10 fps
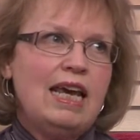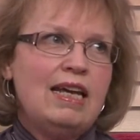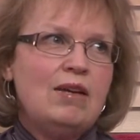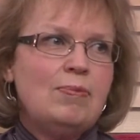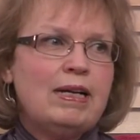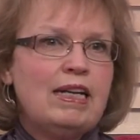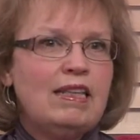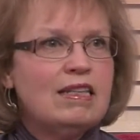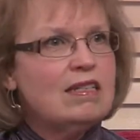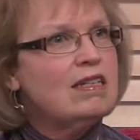
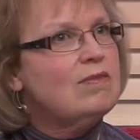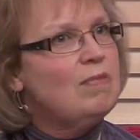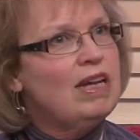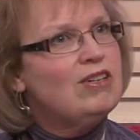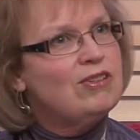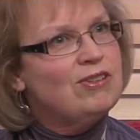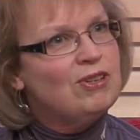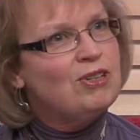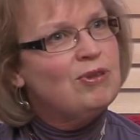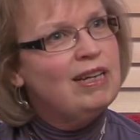anybody, this is major
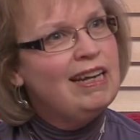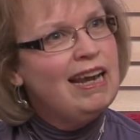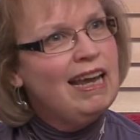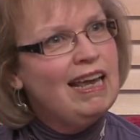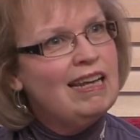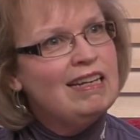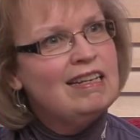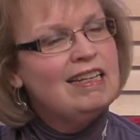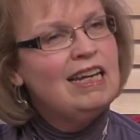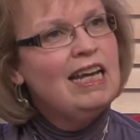surgery,
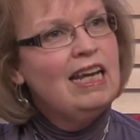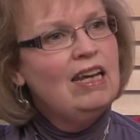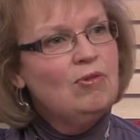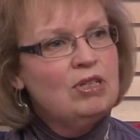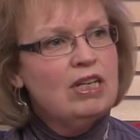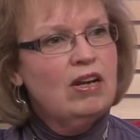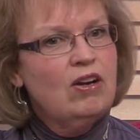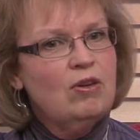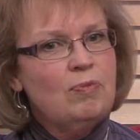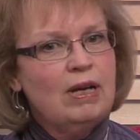and it was
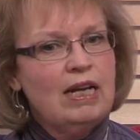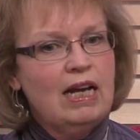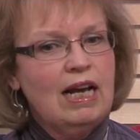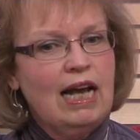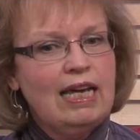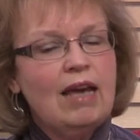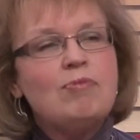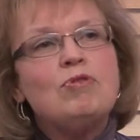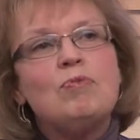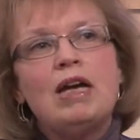scary, but I
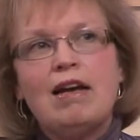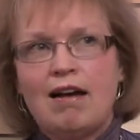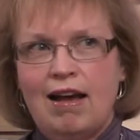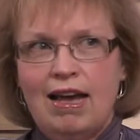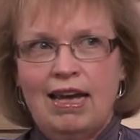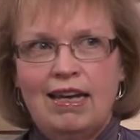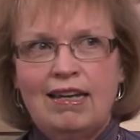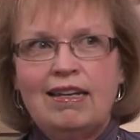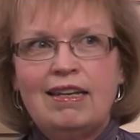kept my eye